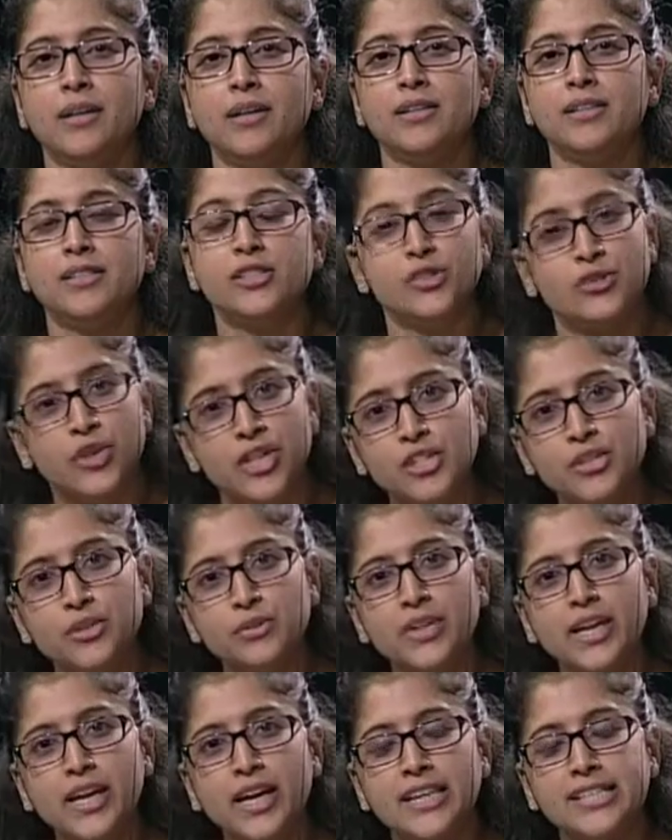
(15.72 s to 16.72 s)
Stress
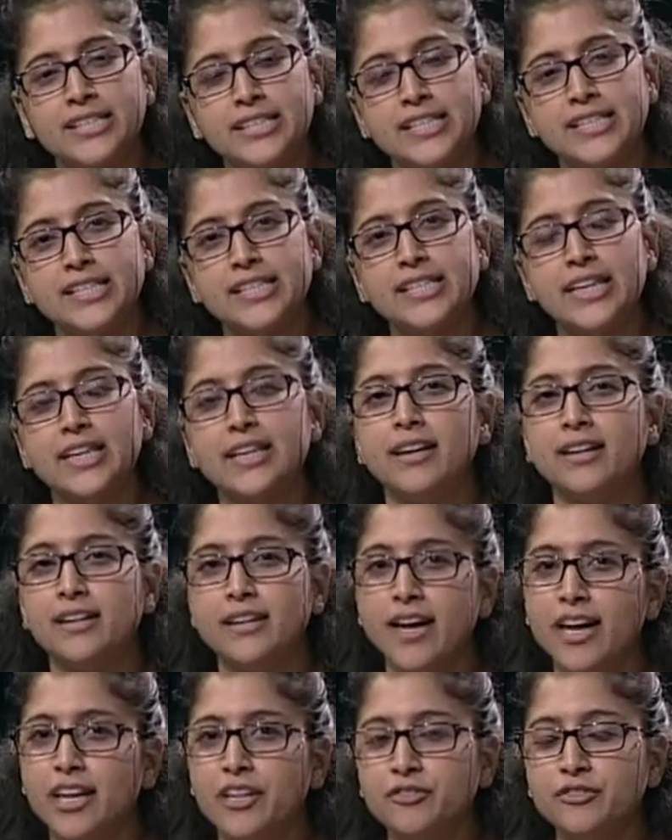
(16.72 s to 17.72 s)
today exists in our
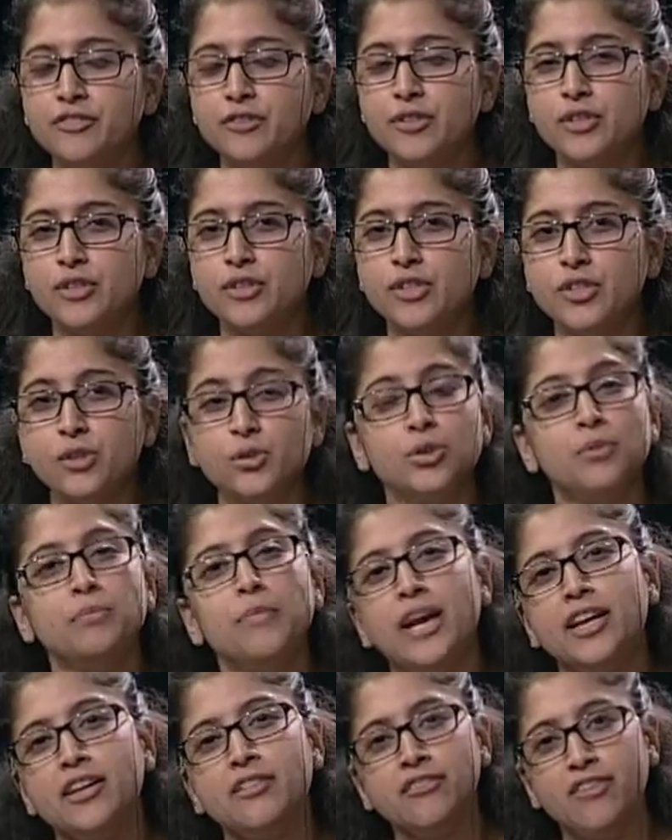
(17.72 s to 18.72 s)
life due to
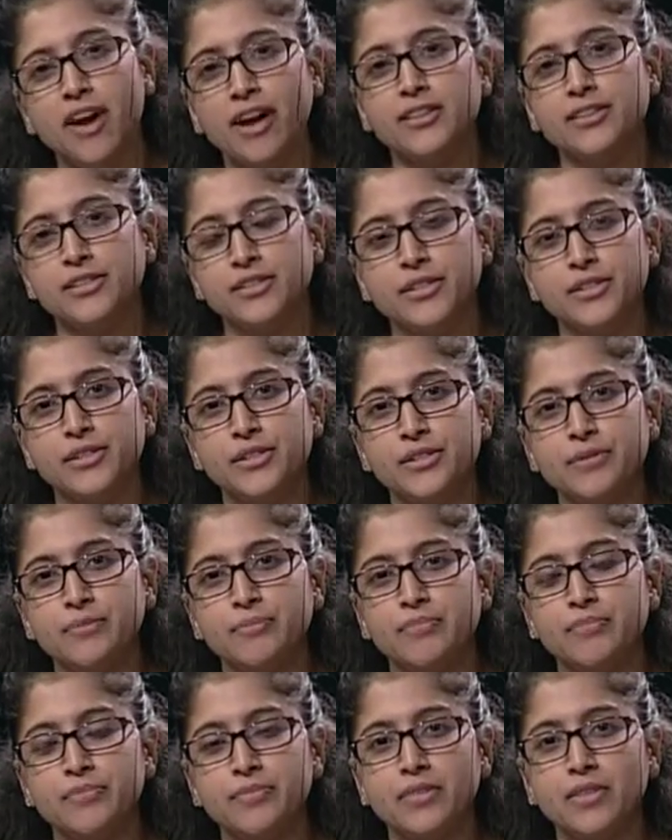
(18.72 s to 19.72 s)
many factors.
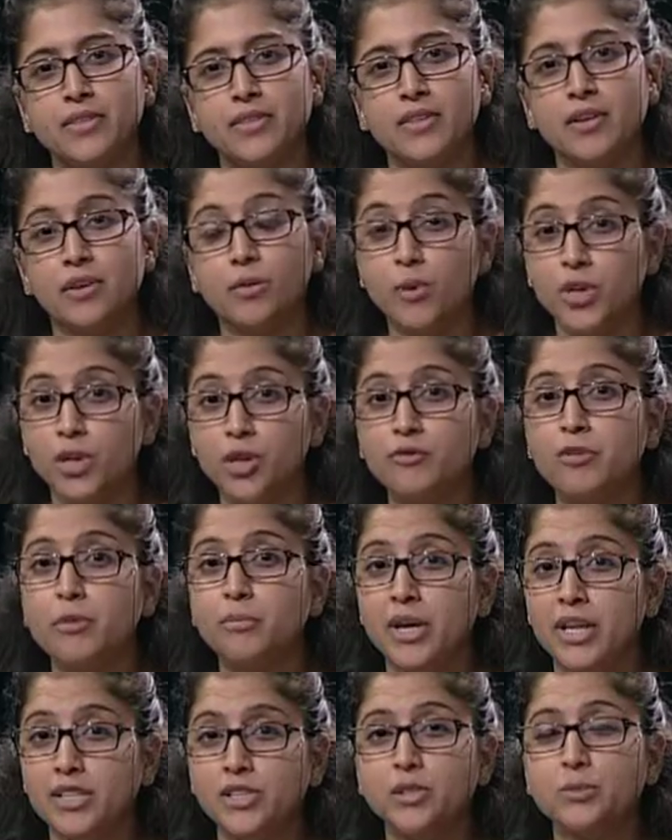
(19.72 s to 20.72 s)
One of the
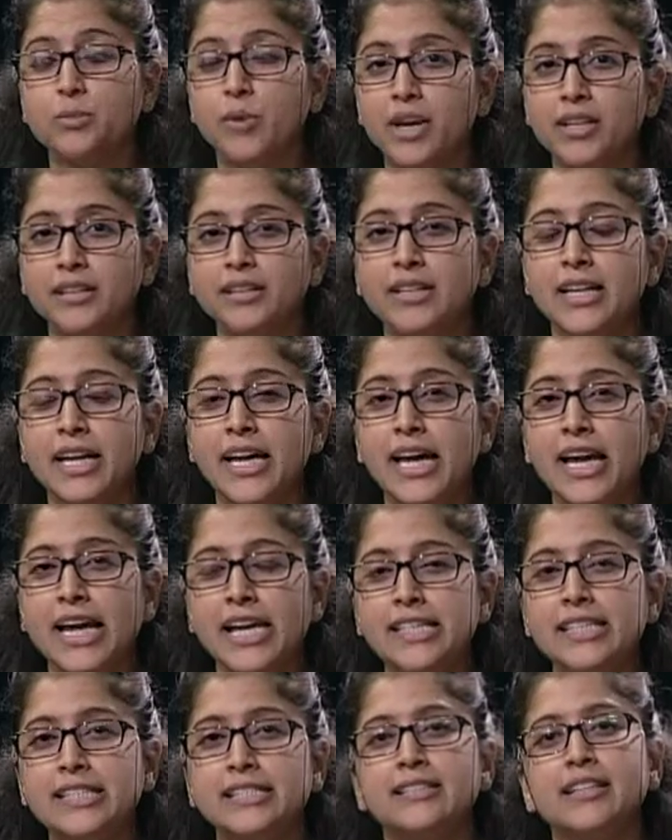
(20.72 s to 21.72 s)
major one
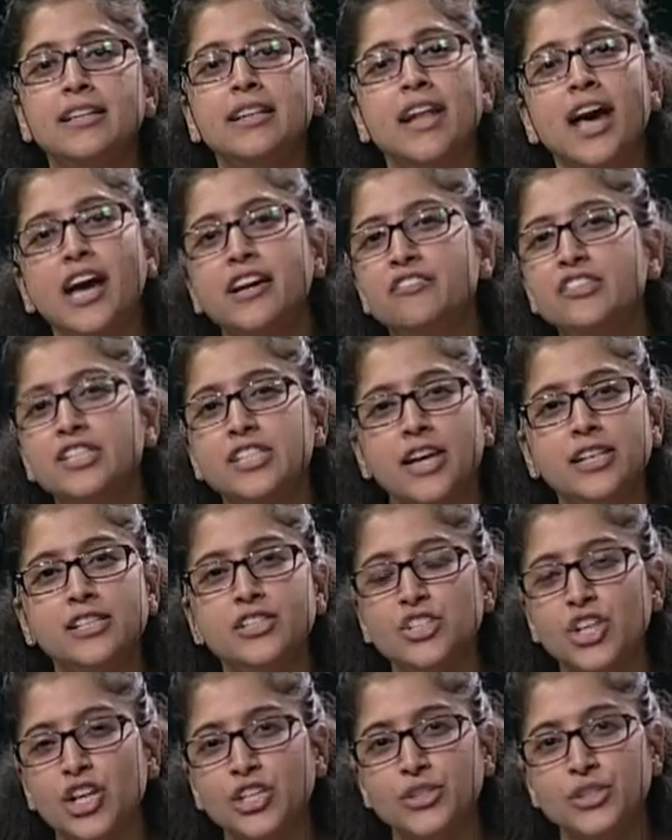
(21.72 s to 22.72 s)
is the lifestyle
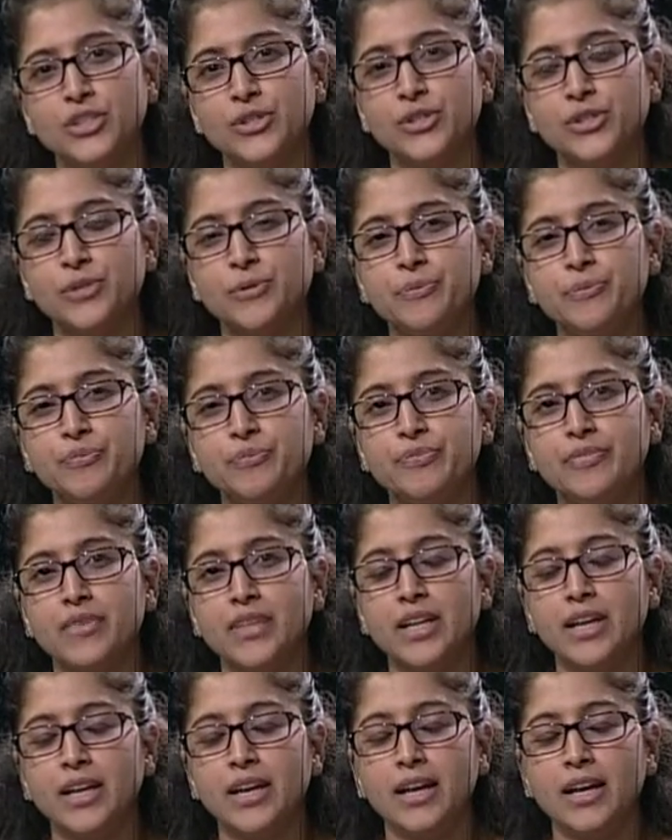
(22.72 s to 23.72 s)
changes.
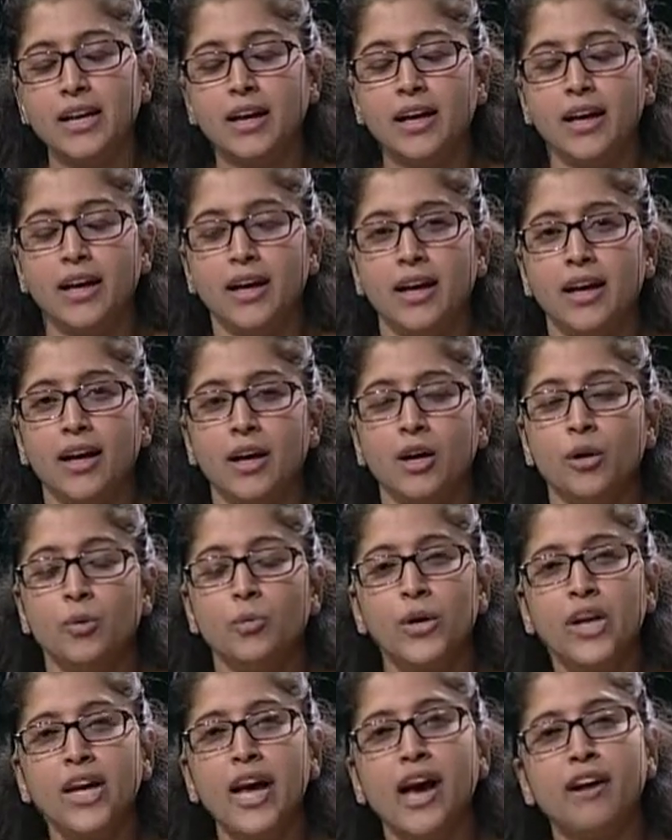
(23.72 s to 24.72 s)

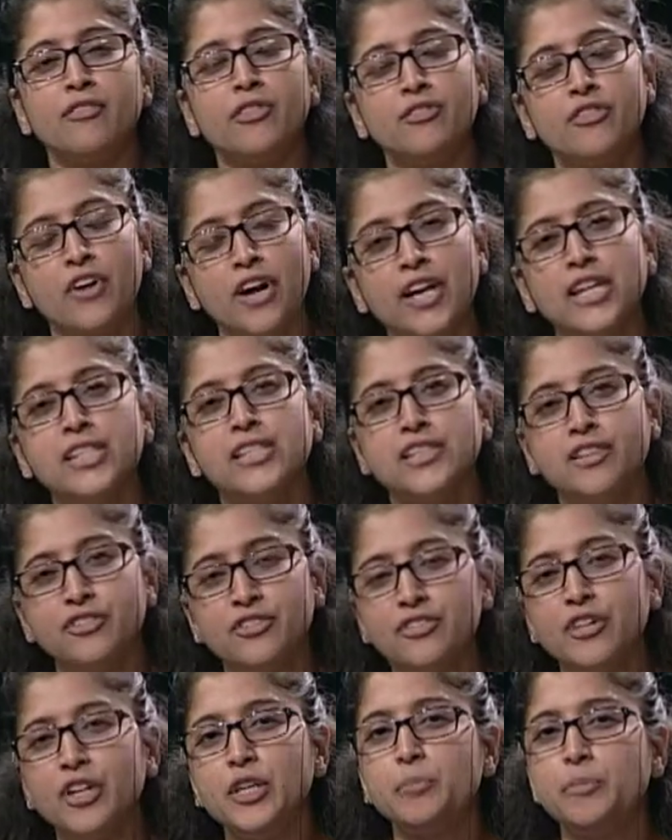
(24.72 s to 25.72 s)
We have a very
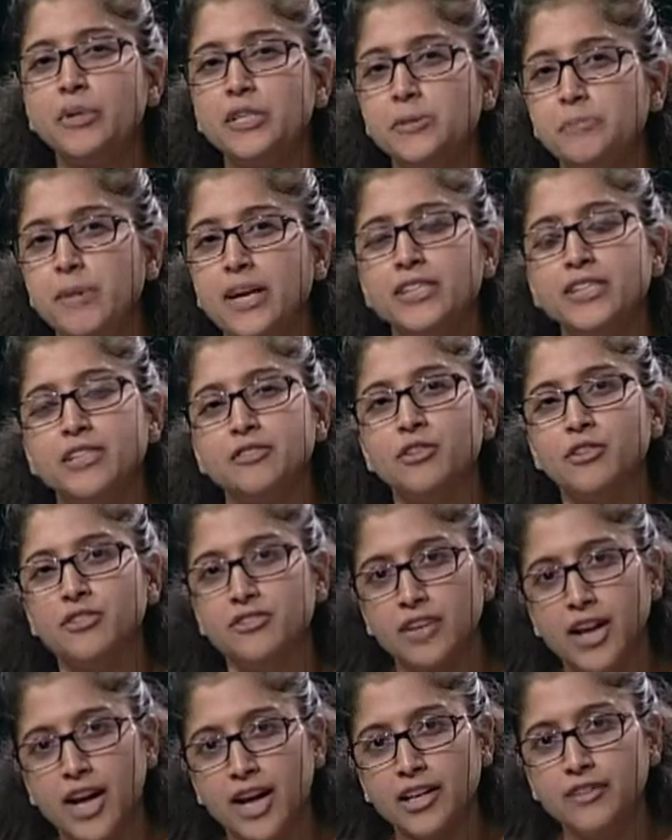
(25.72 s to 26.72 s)
different perspective of
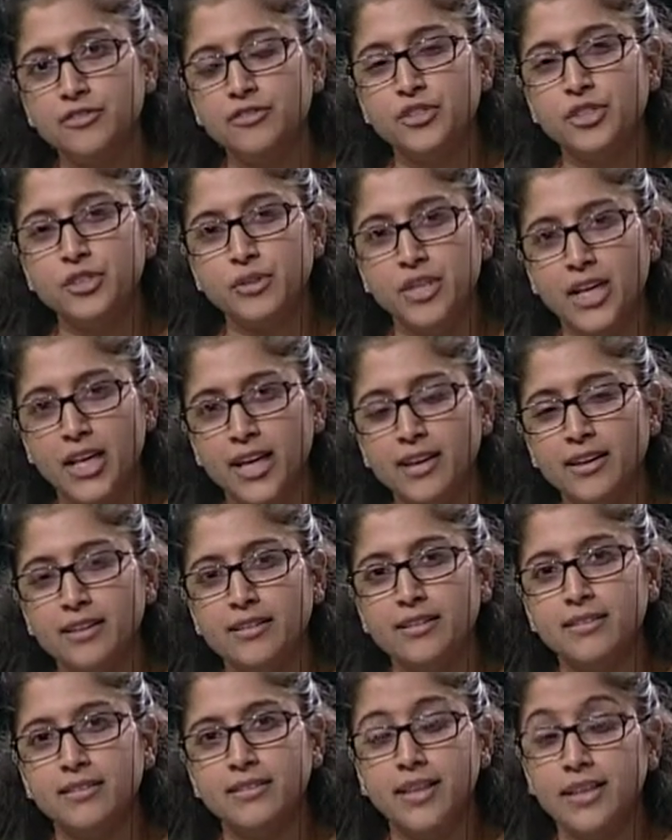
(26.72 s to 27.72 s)
life today
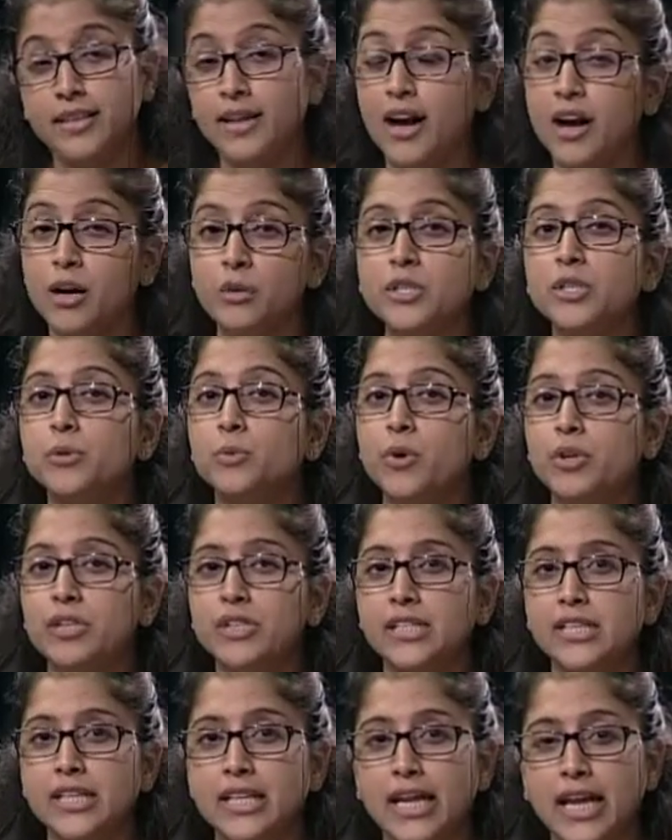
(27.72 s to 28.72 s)
than how it
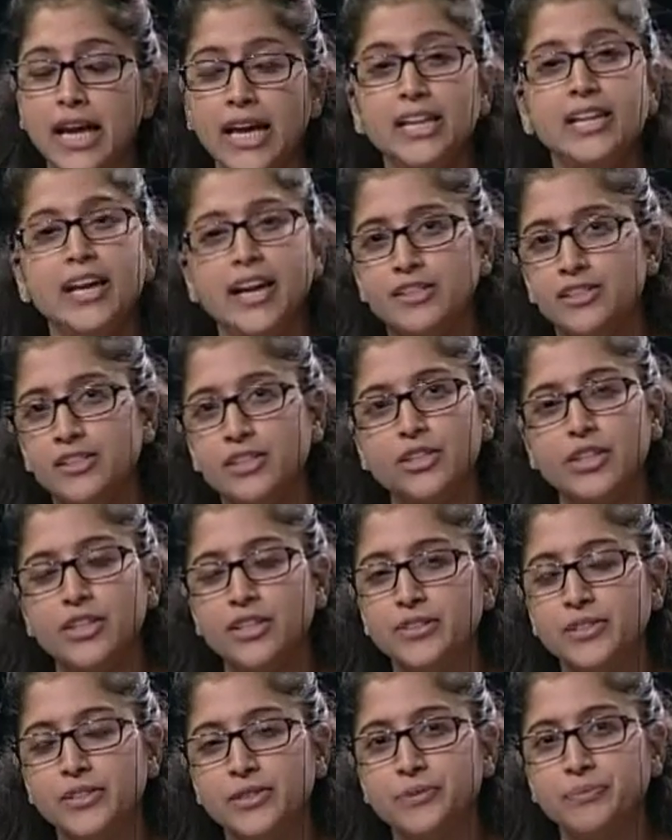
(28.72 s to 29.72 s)
was in
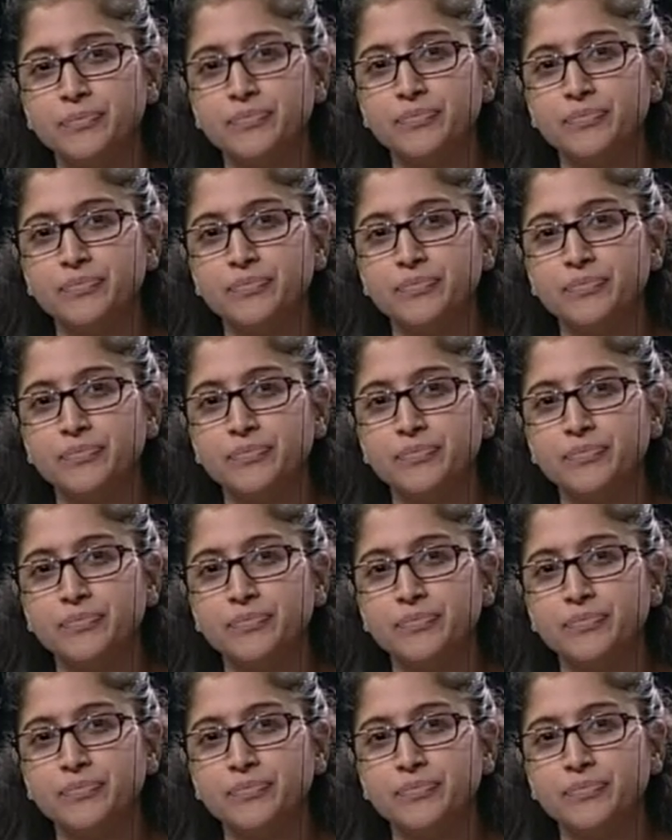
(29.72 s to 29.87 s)
yesteryears.